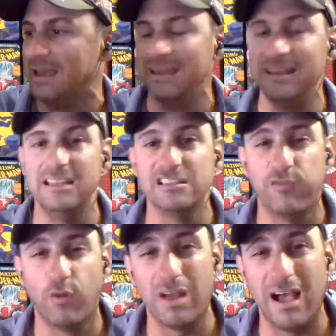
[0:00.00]
It is
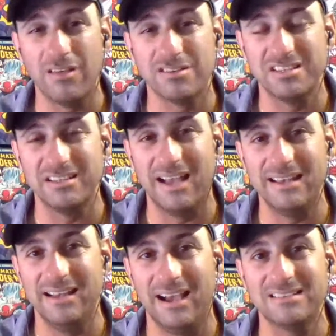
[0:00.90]

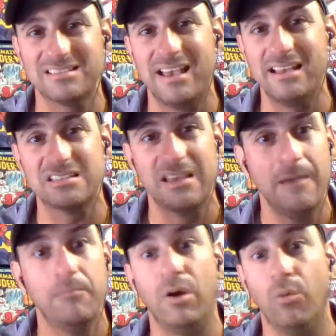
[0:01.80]
$4.99,
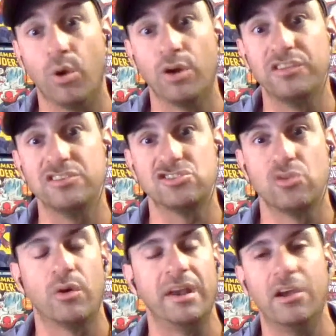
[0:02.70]
but worth the
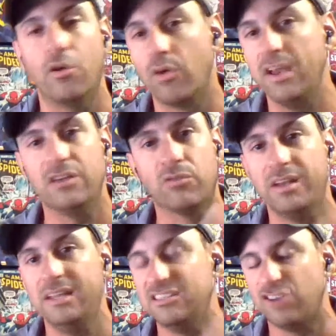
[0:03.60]
story. Great,
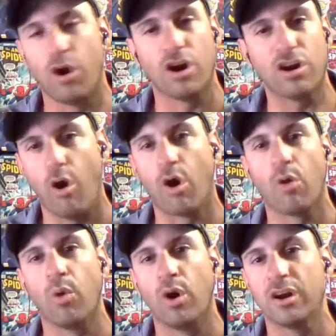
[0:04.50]
gritty, dark
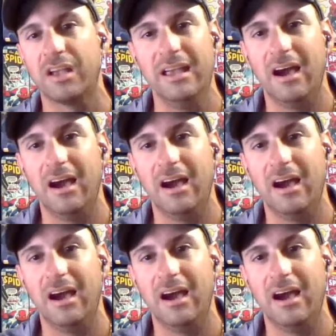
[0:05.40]
artwork.